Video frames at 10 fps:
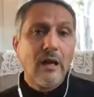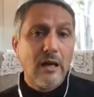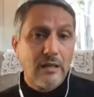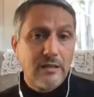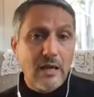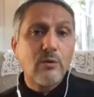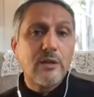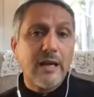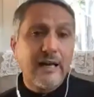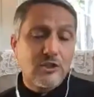they
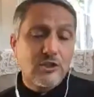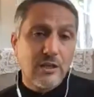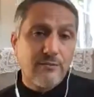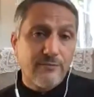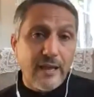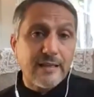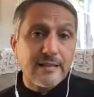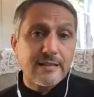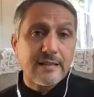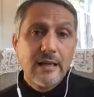would actually
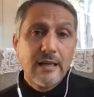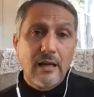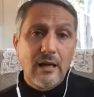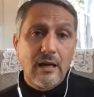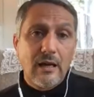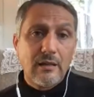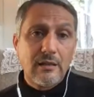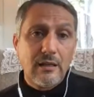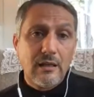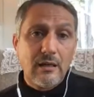face
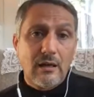the